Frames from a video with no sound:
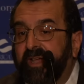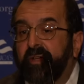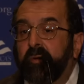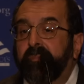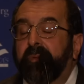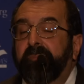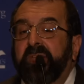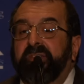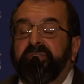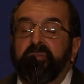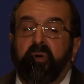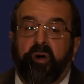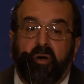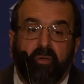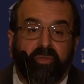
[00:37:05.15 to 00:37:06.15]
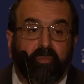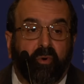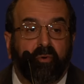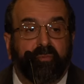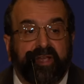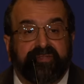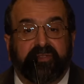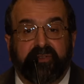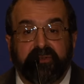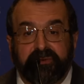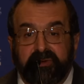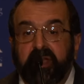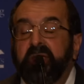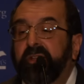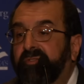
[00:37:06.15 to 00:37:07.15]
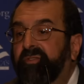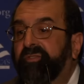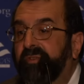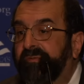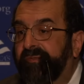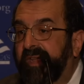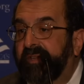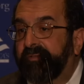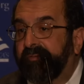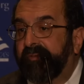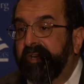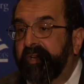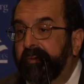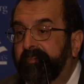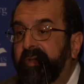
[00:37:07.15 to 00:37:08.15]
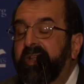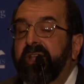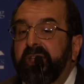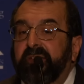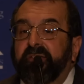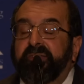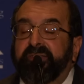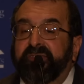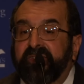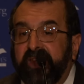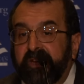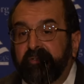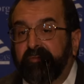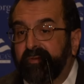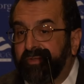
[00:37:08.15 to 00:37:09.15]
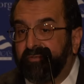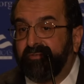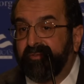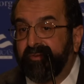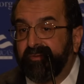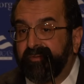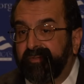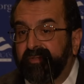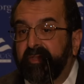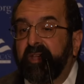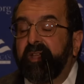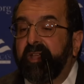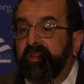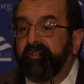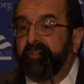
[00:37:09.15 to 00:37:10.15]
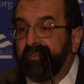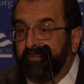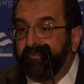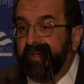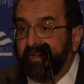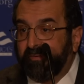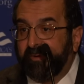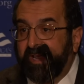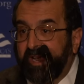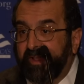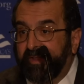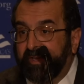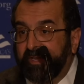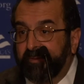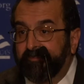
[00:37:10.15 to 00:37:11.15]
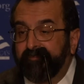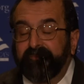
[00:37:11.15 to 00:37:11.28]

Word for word: I hope it makes you all the more resolute to defend freedom and to stand for the truth and to defend reality.